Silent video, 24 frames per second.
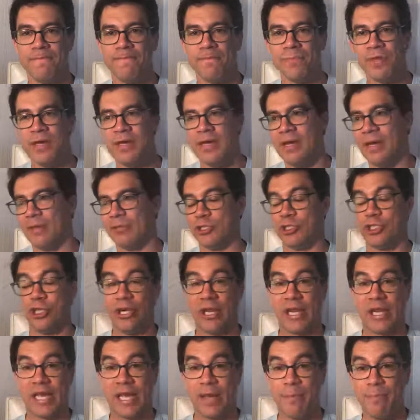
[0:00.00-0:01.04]
I'm gonna show
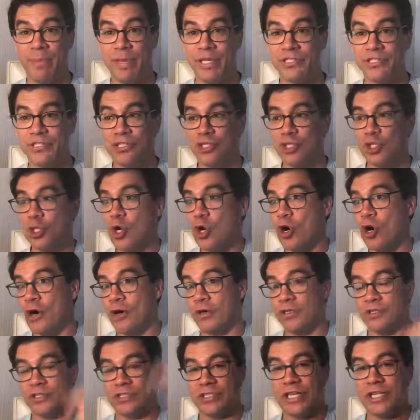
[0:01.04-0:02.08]
you how to get business
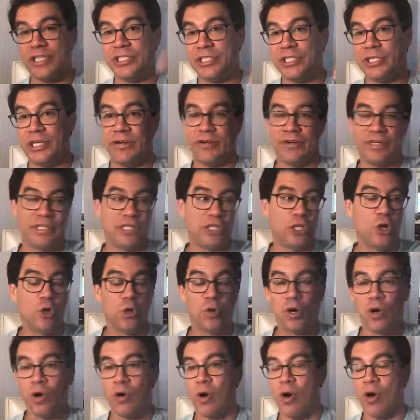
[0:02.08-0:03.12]
cards, stationery,
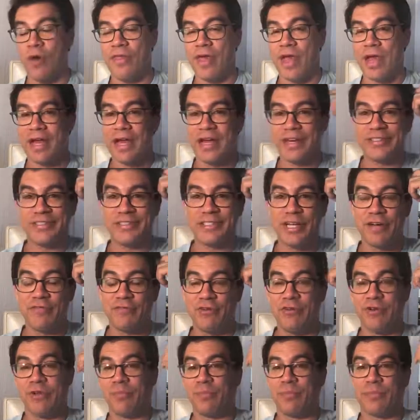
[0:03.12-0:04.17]
logo, all that kind of
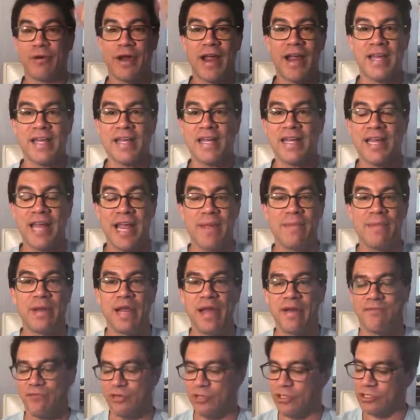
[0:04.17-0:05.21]
stuff. You can brand it, name
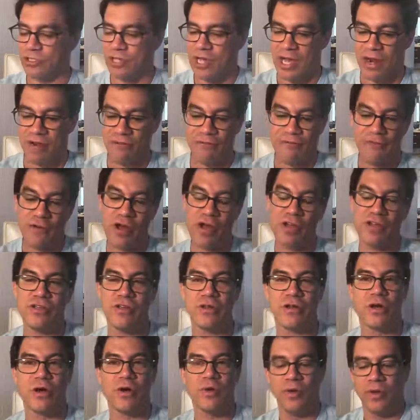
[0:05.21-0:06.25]
it after you. It's kind of fun,
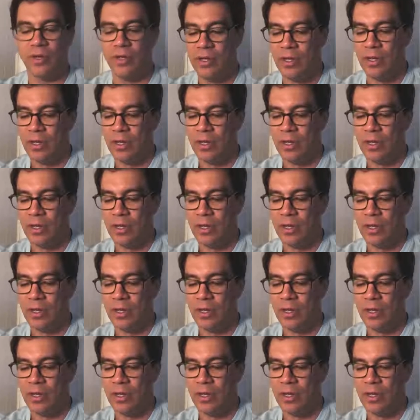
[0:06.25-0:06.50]
you know?